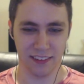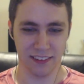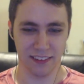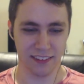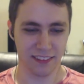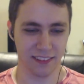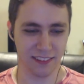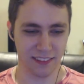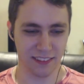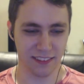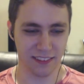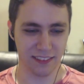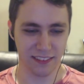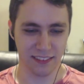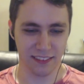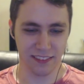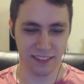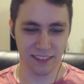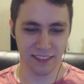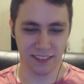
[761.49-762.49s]

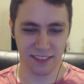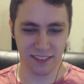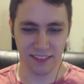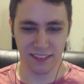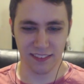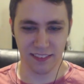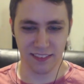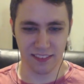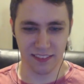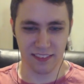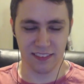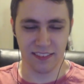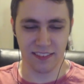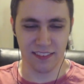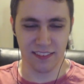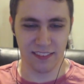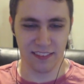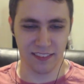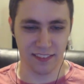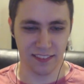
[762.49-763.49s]

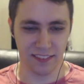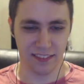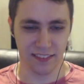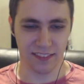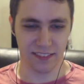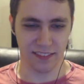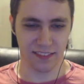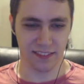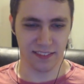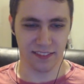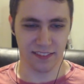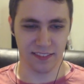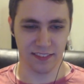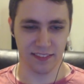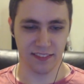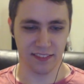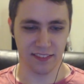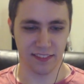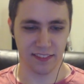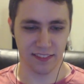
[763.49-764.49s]

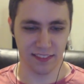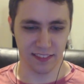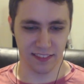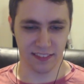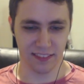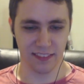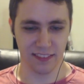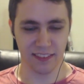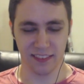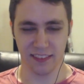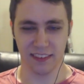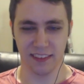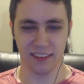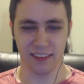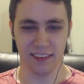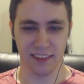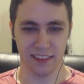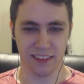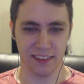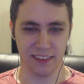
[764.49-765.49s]

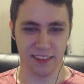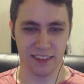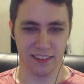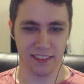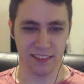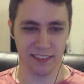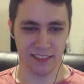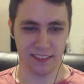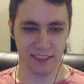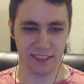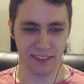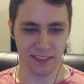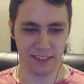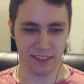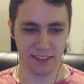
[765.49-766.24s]
(silence)